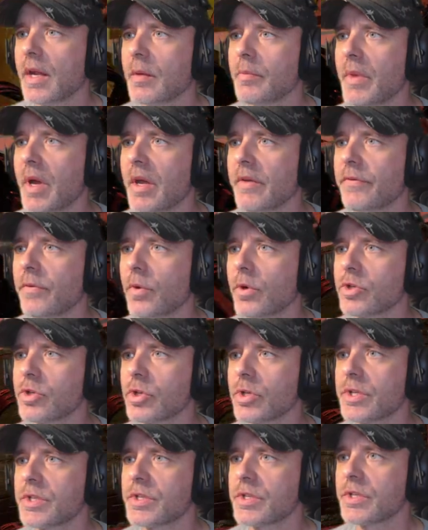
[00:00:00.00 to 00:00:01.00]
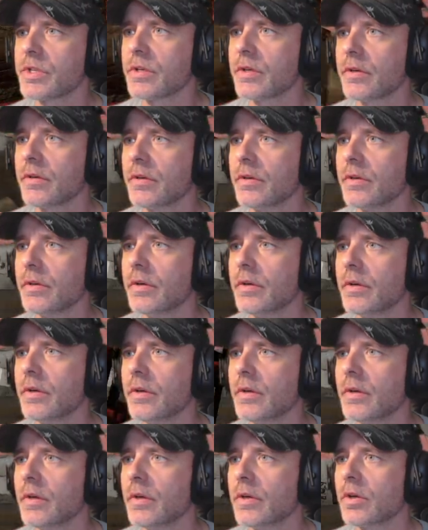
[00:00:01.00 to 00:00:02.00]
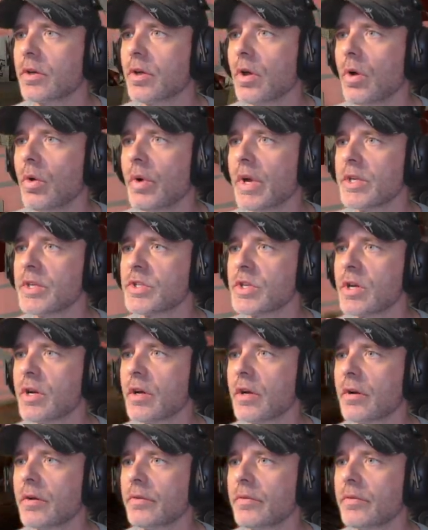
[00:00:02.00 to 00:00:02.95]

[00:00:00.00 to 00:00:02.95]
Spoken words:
on my fortress. Go away, sir.